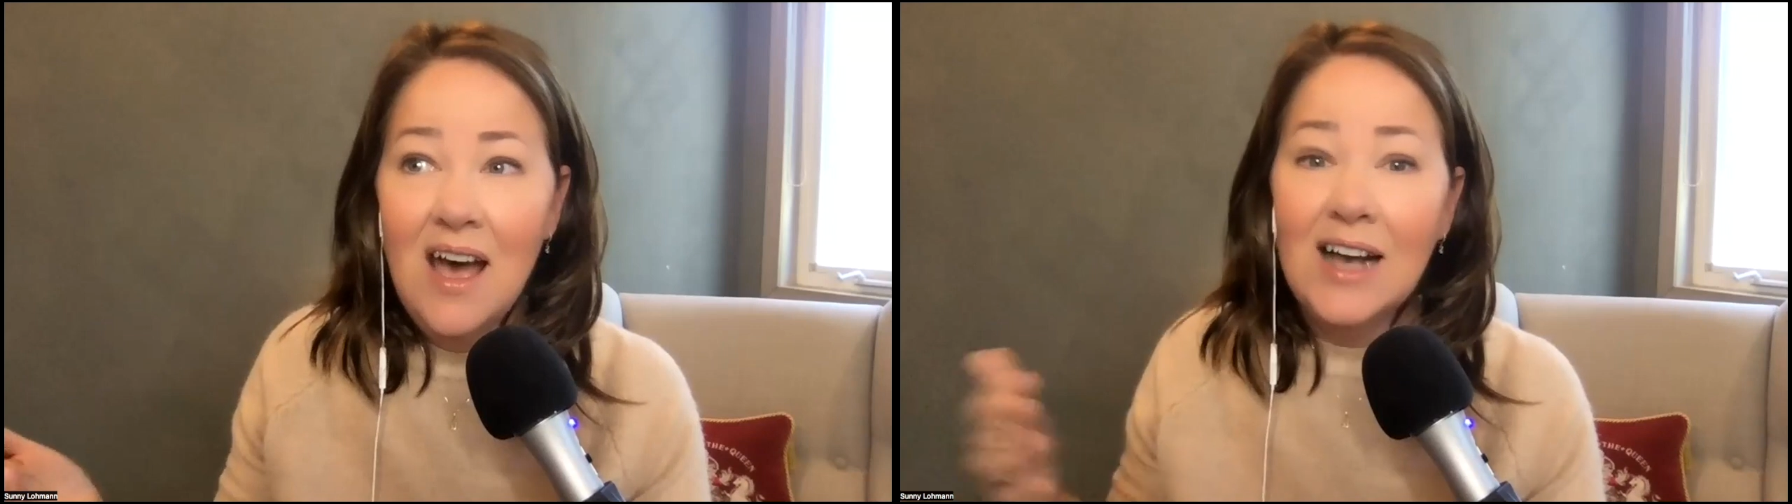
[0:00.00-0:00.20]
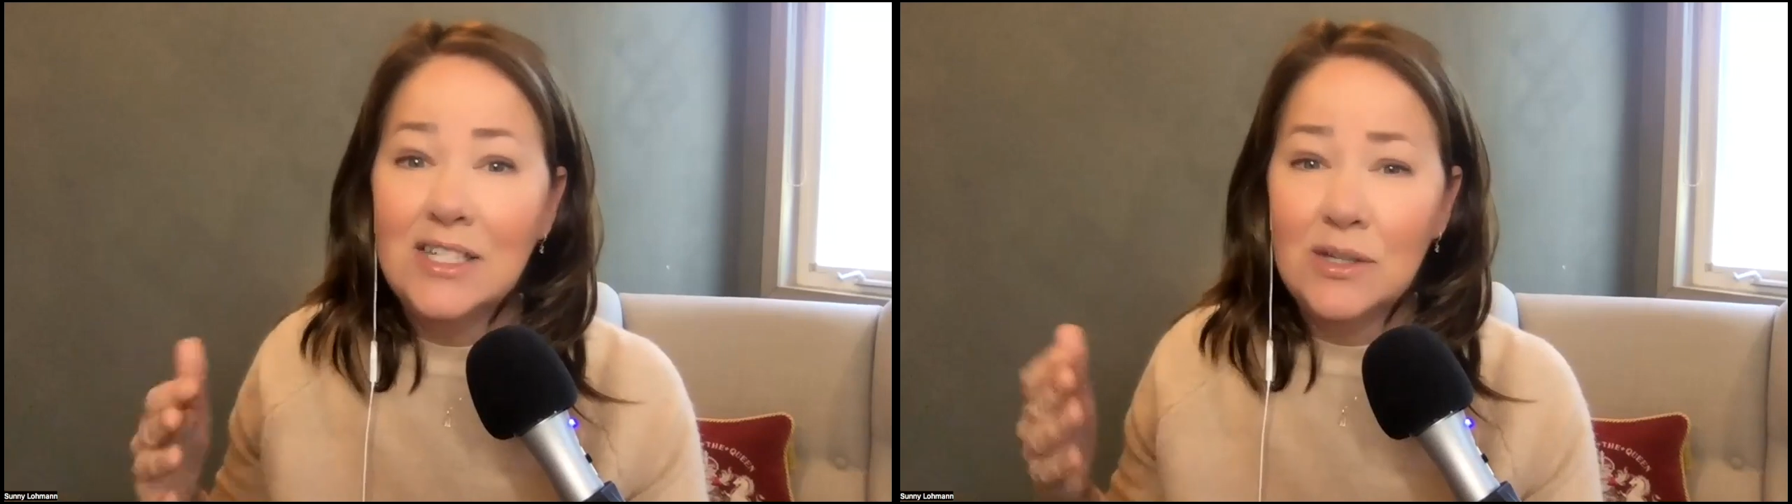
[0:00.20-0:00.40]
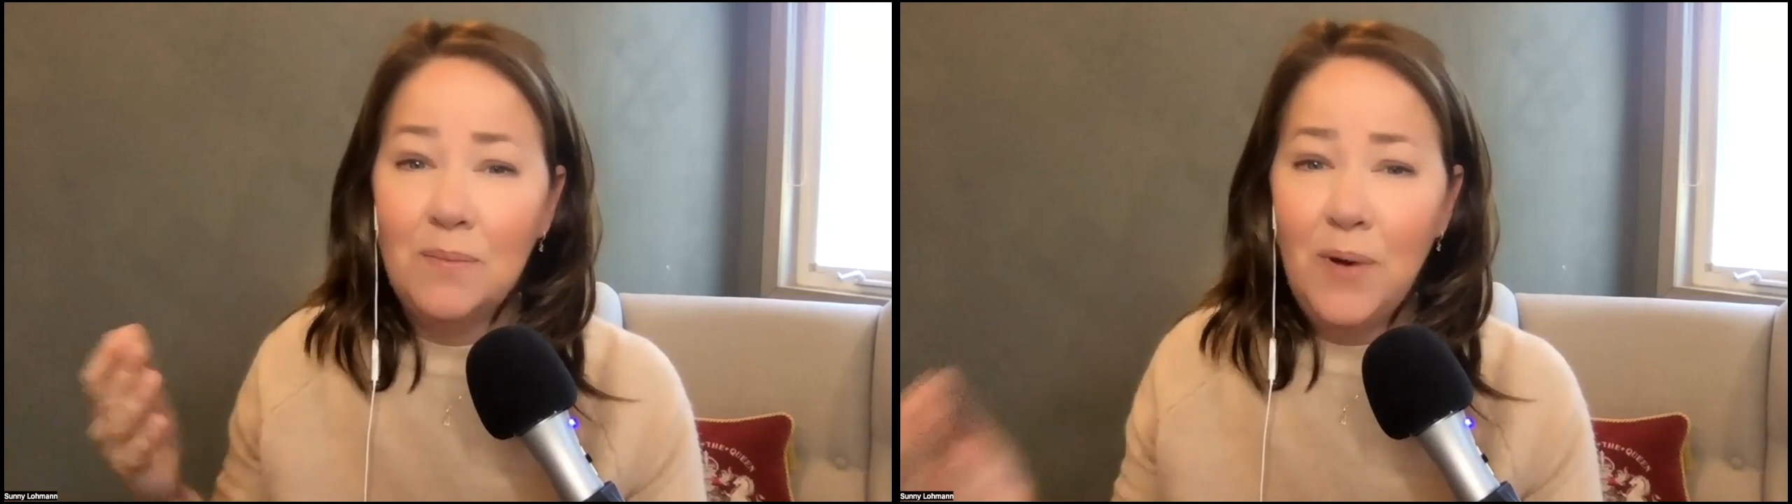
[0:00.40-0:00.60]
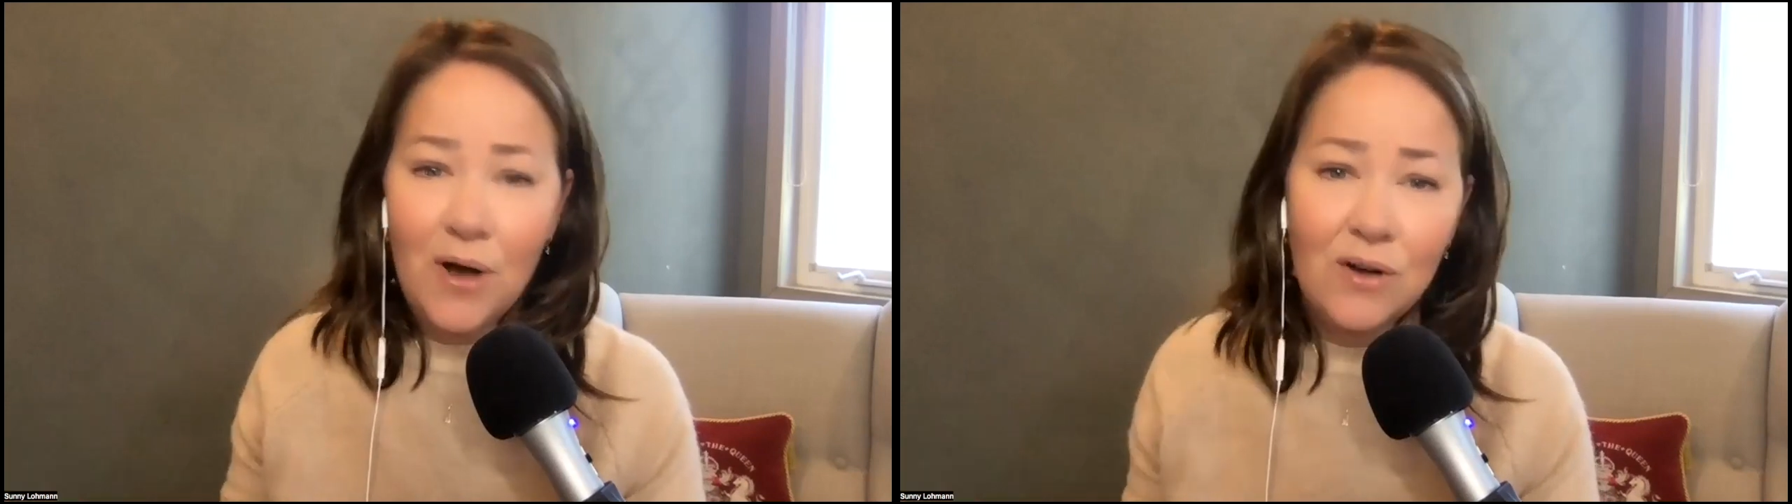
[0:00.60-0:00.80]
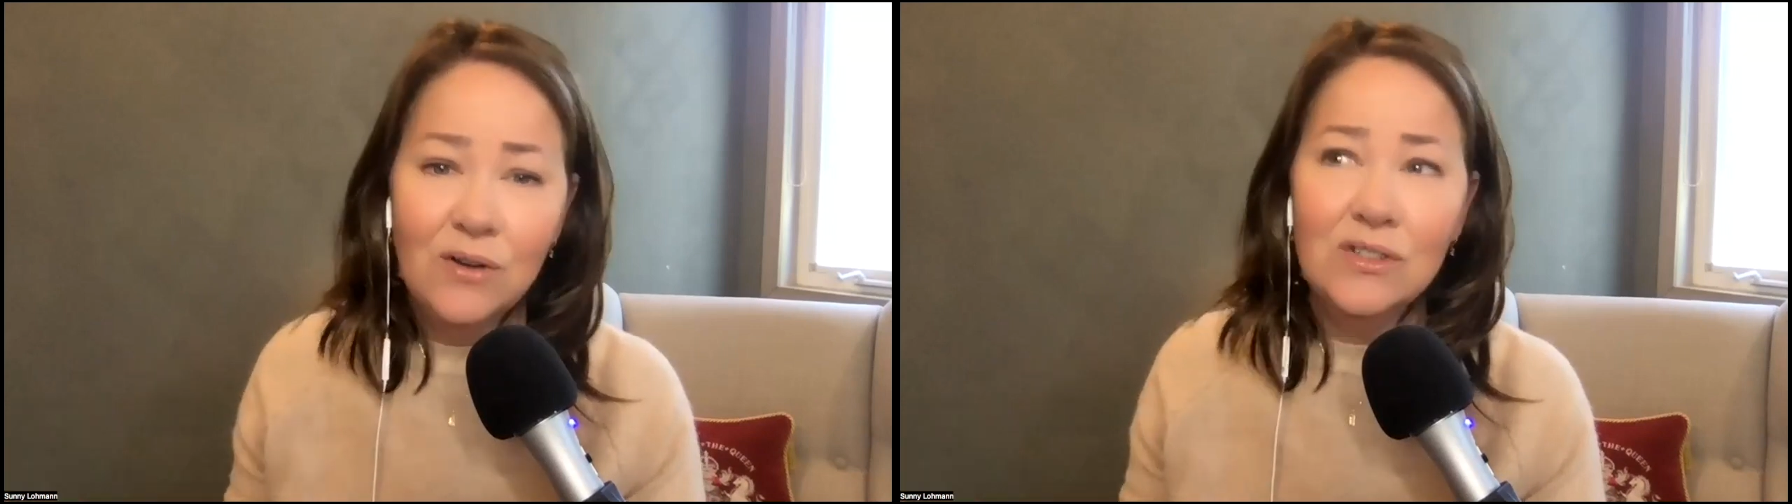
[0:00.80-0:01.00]
I
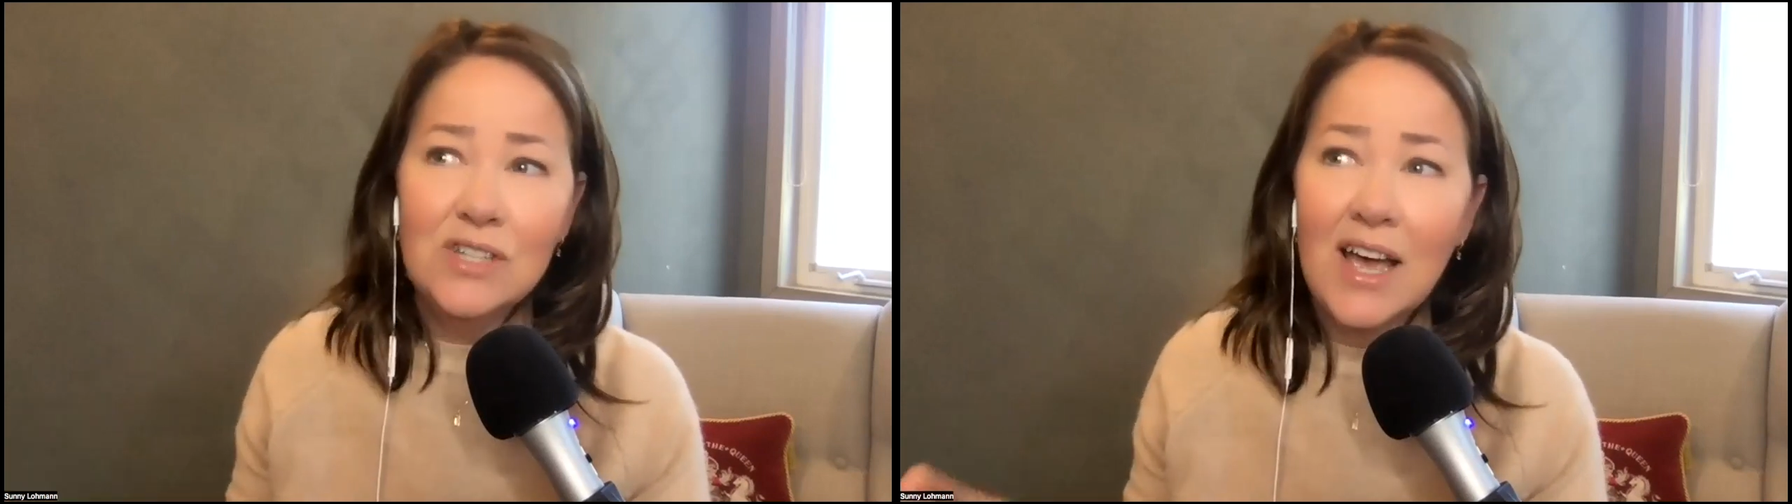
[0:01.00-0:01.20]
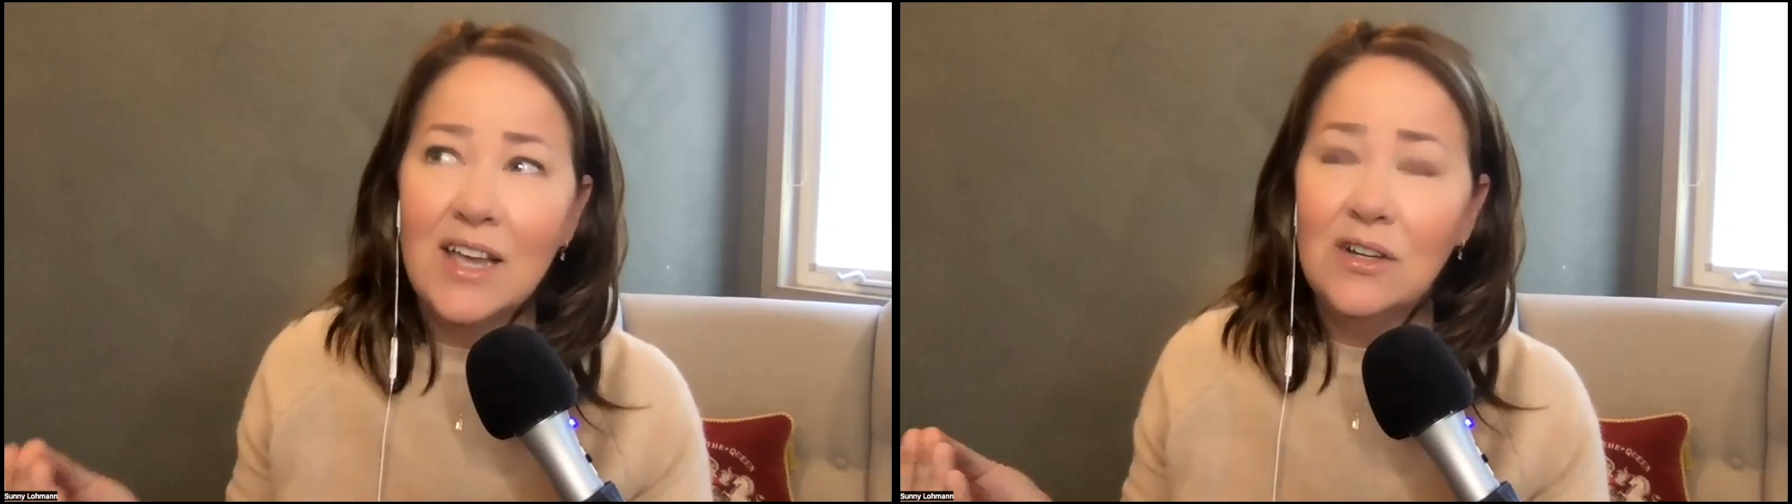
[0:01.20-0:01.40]
suppose I